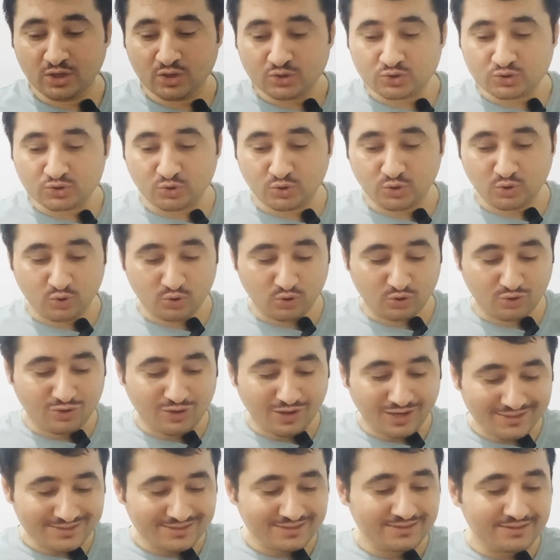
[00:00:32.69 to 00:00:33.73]
So
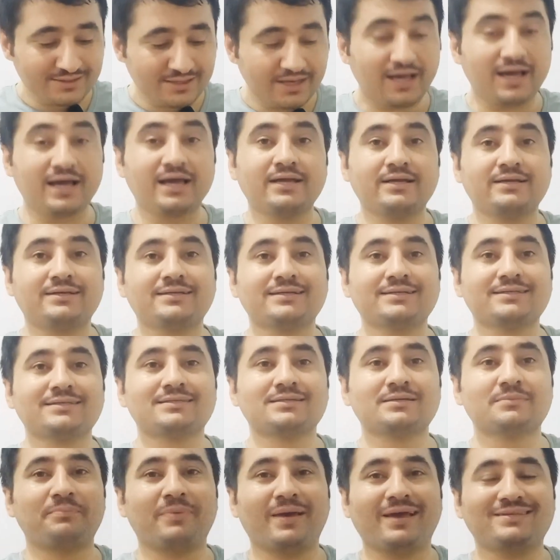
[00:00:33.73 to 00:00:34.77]
Gauss's law, it
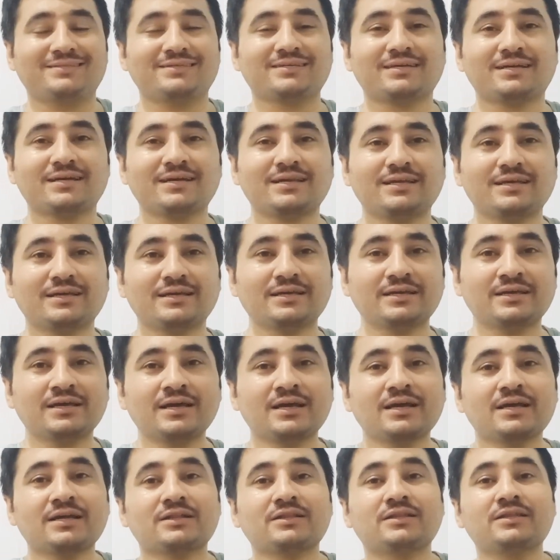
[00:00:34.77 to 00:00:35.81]
is basically
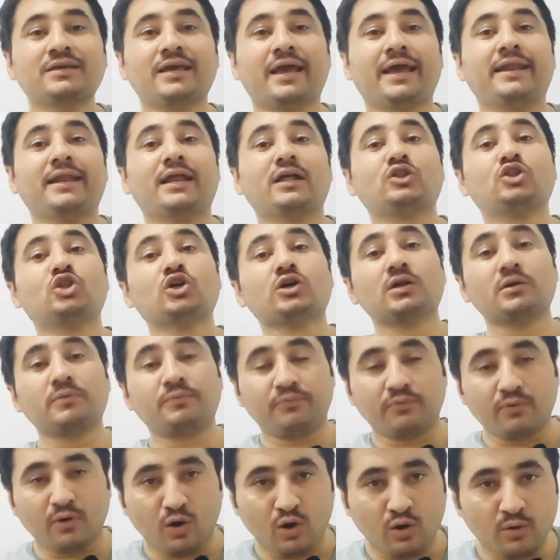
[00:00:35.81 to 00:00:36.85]
the another
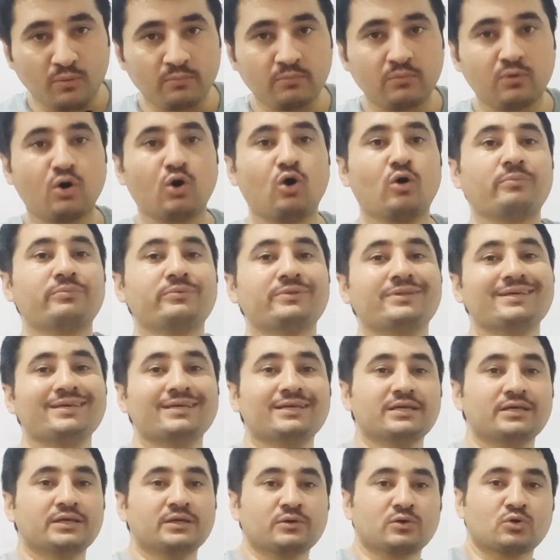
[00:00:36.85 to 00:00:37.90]
form of
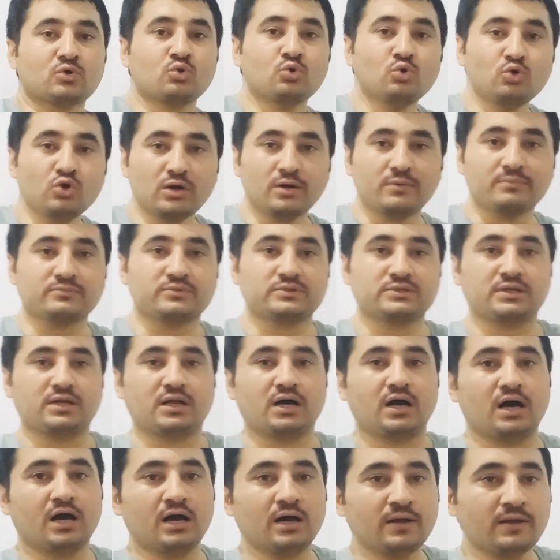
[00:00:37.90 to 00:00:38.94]
the Coulomb's
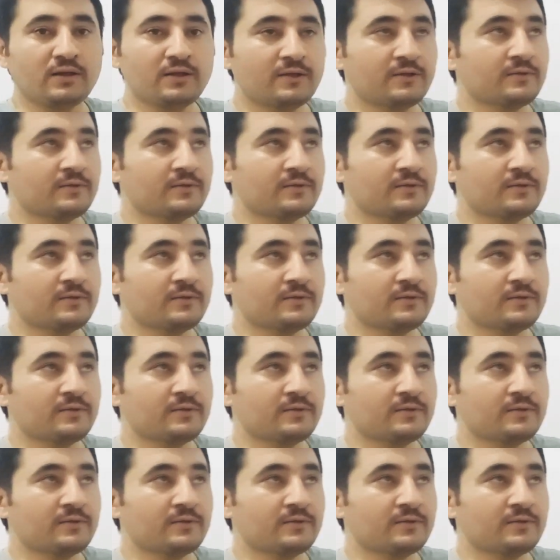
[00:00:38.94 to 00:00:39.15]
law.